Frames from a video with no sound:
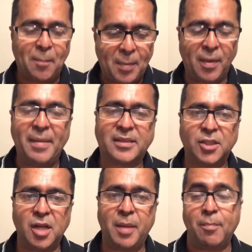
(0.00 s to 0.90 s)
There are people
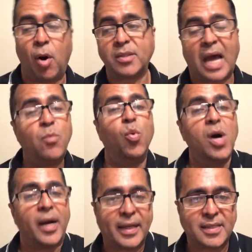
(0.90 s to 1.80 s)
messaging me, boss, I
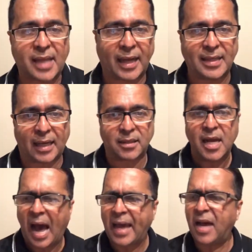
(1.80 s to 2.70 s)
work inside that.